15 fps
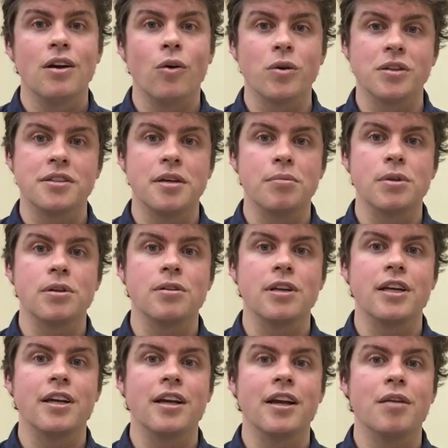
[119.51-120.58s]
Or
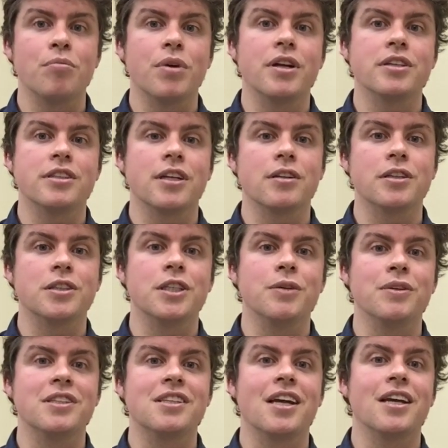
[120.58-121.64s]
similarly, in British English, you
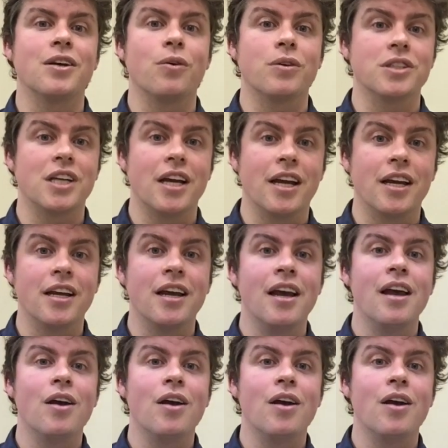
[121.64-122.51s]
would say courgette,